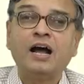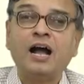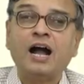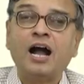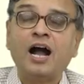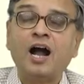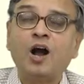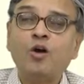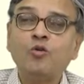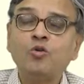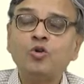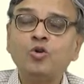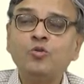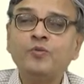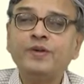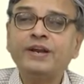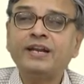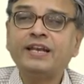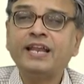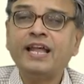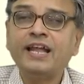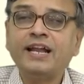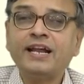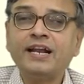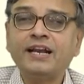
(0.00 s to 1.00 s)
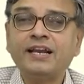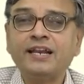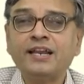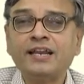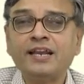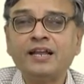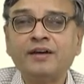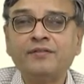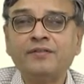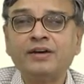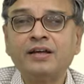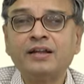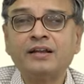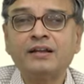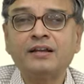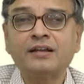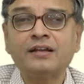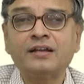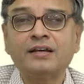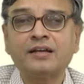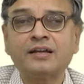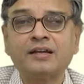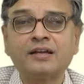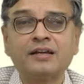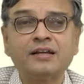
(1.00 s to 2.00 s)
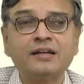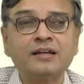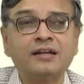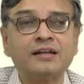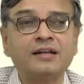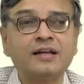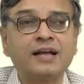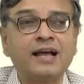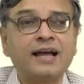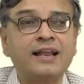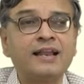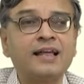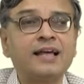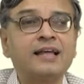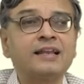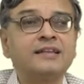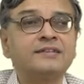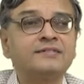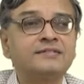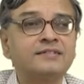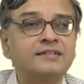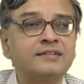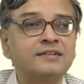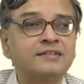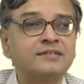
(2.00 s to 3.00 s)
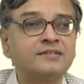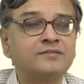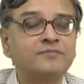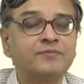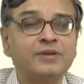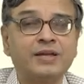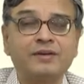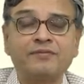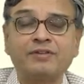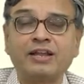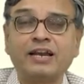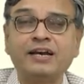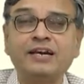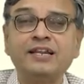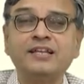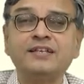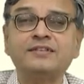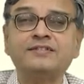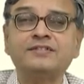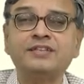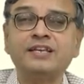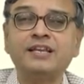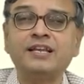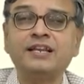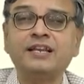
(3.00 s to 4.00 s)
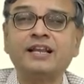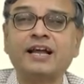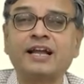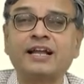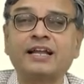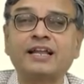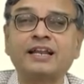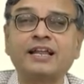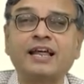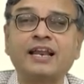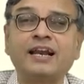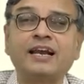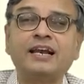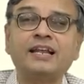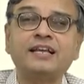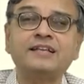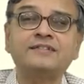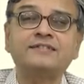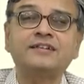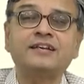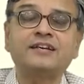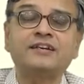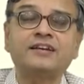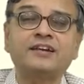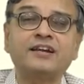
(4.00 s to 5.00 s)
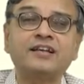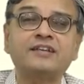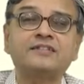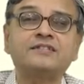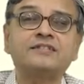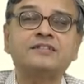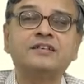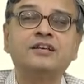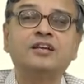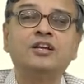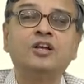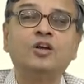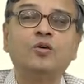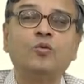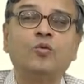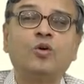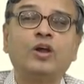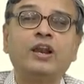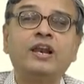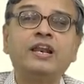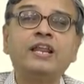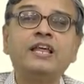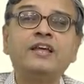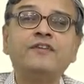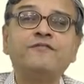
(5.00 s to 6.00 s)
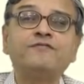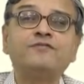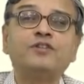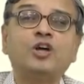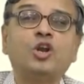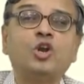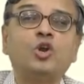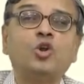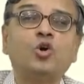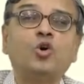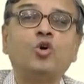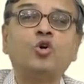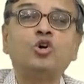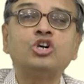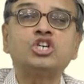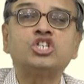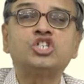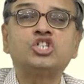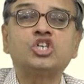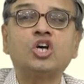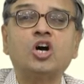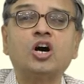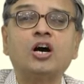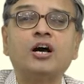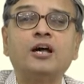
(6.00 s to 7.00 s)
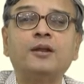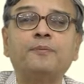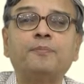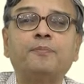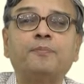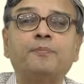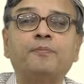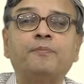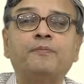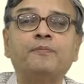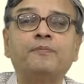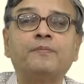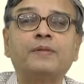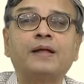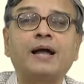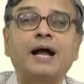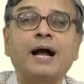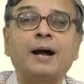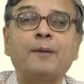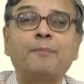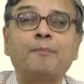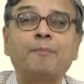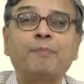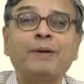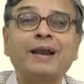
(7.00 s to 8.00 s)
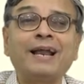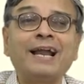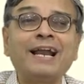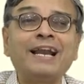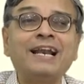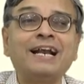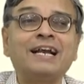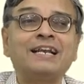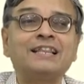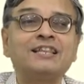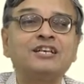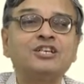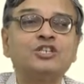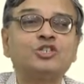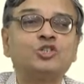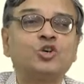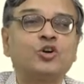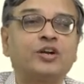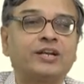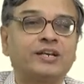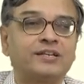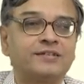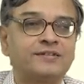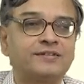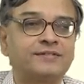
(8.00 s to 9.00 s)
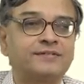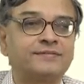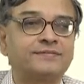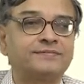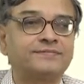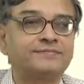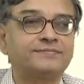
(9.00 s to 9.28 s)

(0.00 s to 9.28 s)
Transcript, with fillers: How do we take it in our uh, analysis? We have already seen I can analyze a truss only if the loads are applied at the joints.